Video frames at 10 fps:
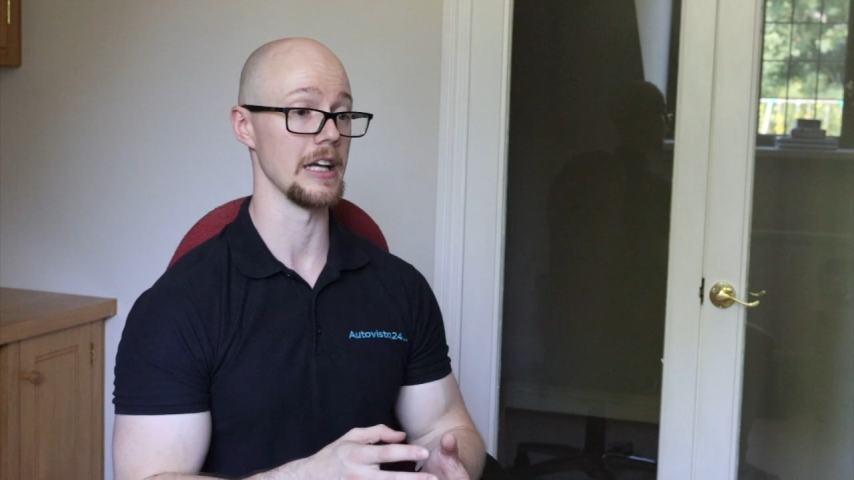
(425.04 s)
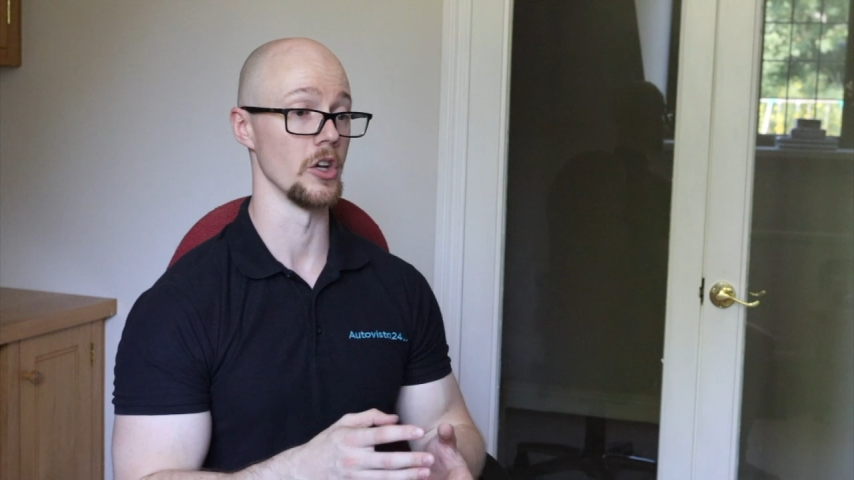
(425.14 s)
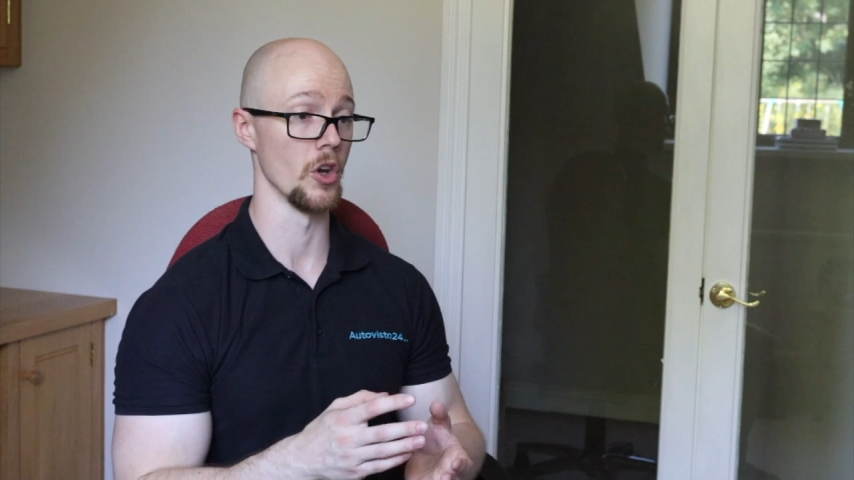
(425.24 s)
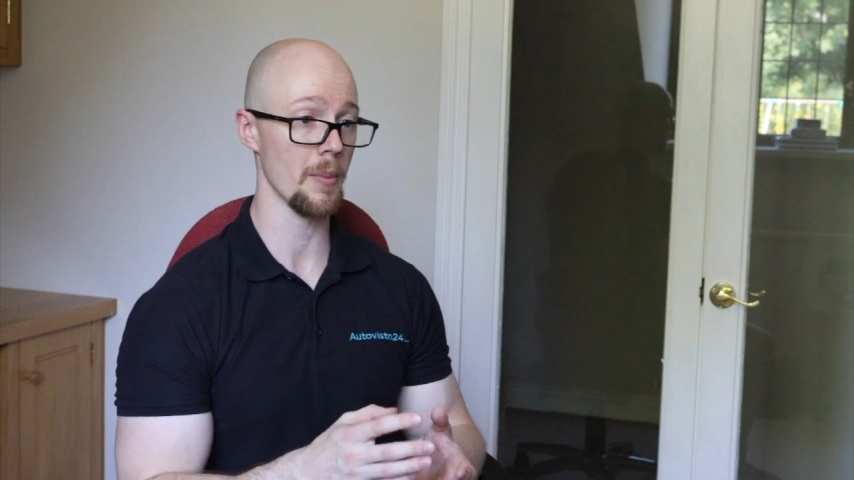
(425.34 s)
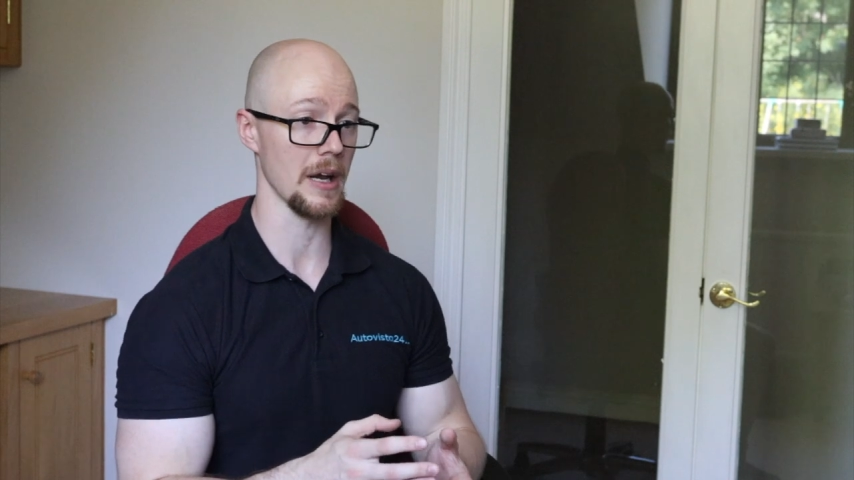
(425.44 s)

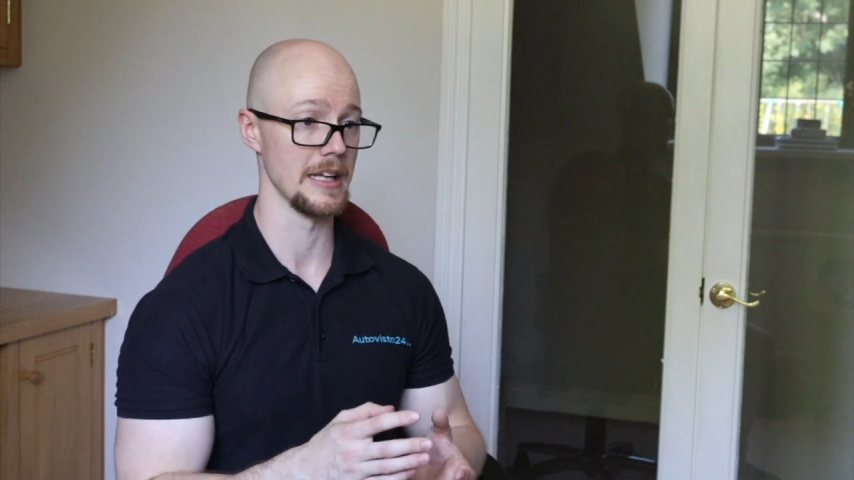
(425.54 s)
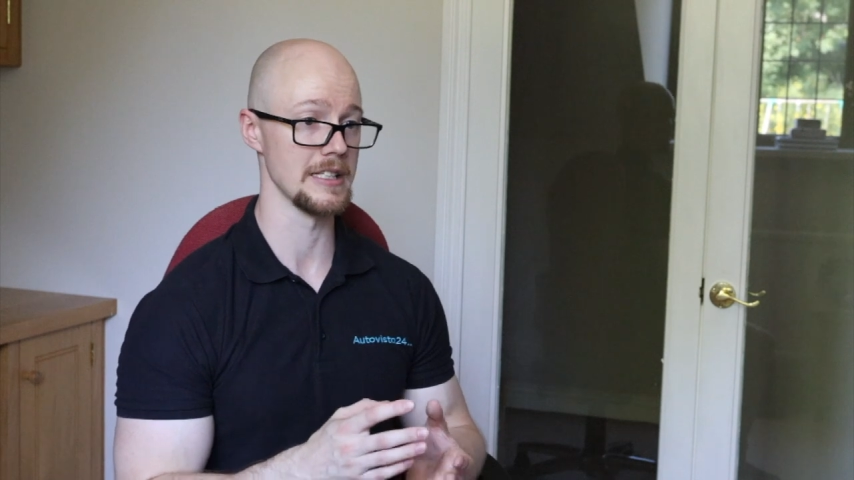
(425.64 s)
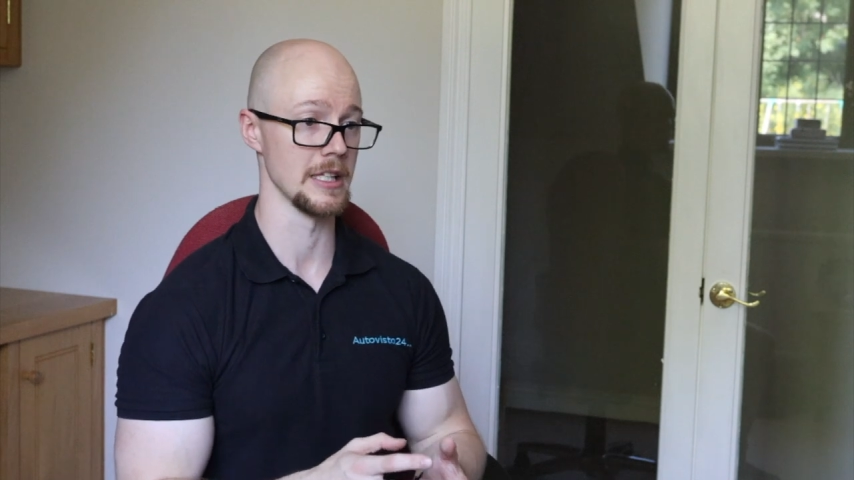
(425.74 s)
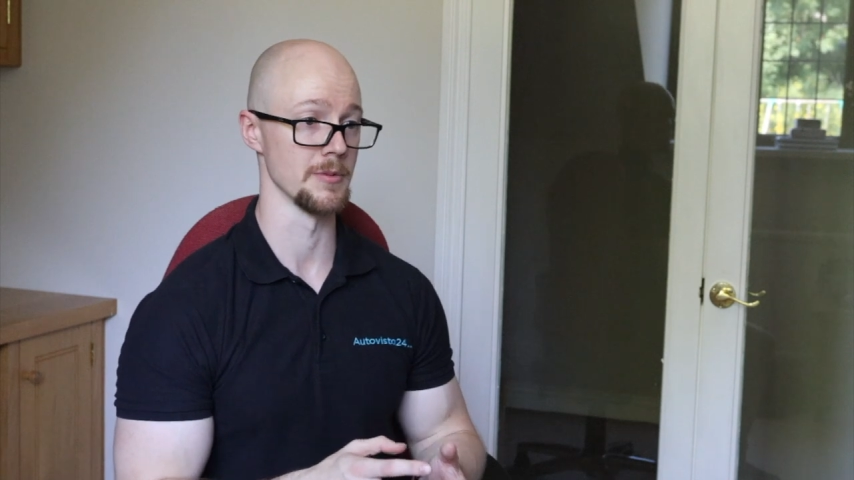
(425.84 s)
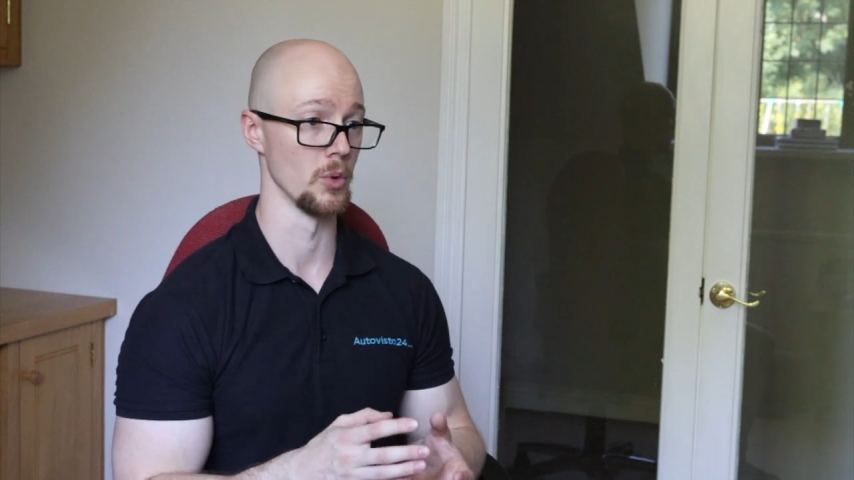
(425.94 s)
economically
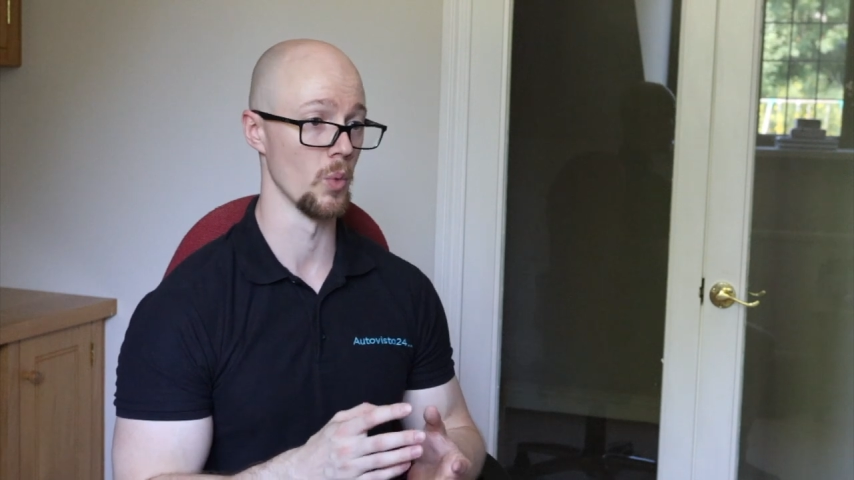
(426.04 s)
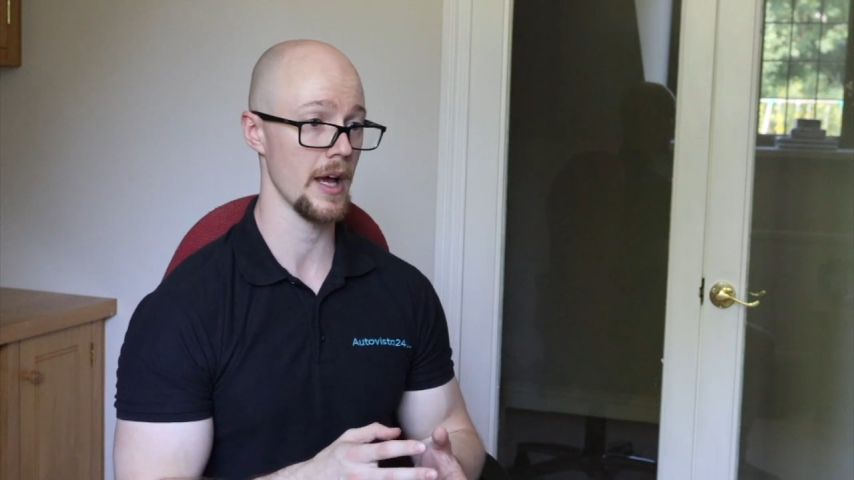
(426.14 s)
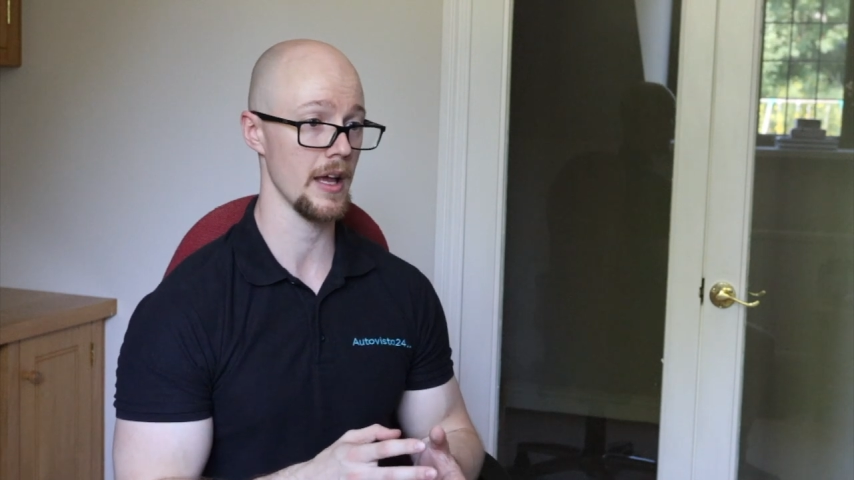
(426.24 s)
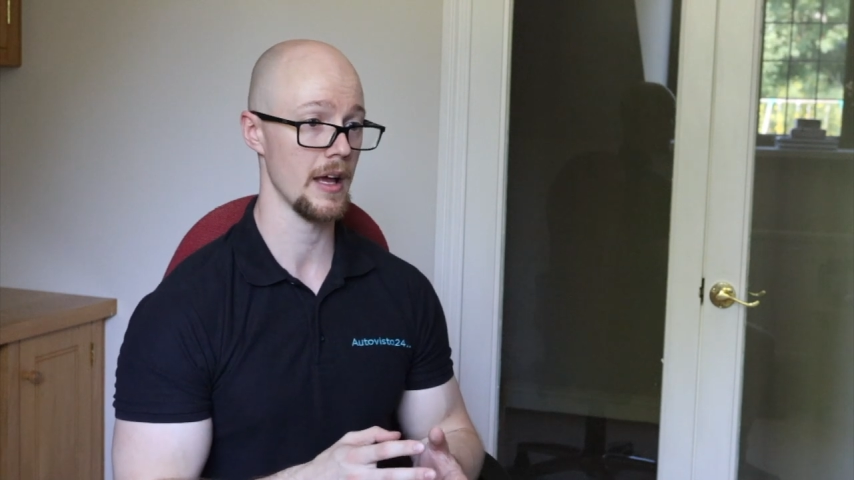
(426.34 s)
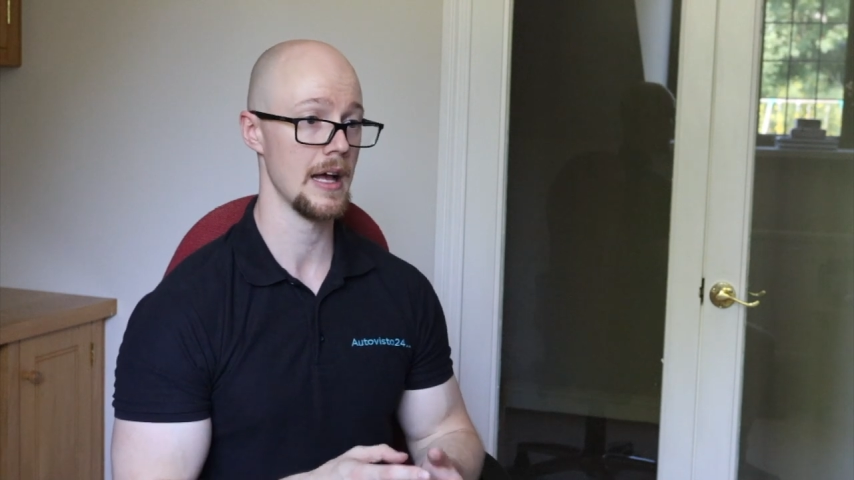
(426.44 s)
sensible
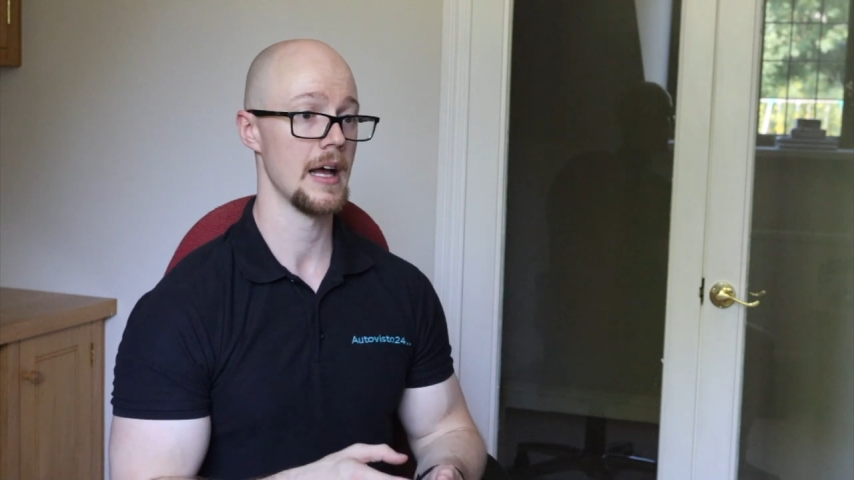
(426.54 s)
way